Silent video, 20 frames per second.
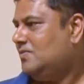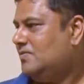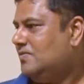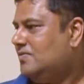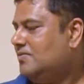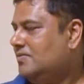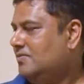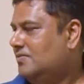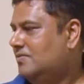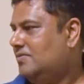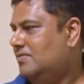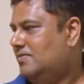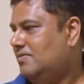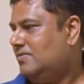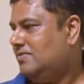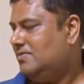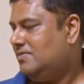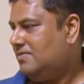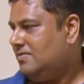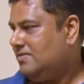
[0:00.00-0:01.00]

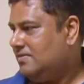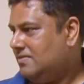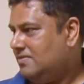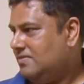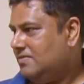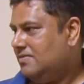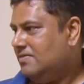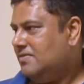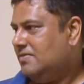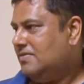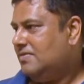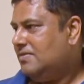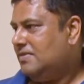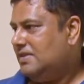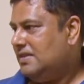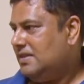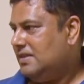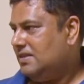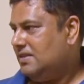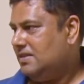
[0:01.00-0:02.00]

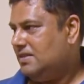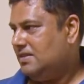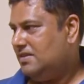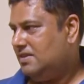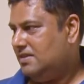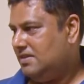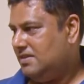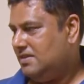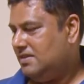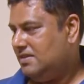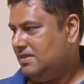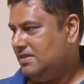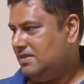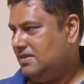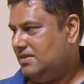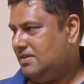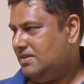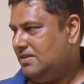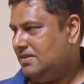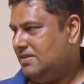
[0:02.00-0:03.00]

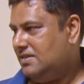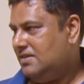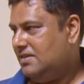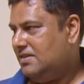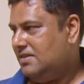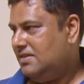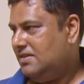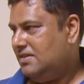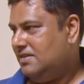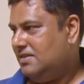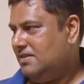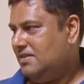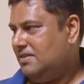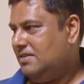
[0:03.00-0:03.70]
(not speaking)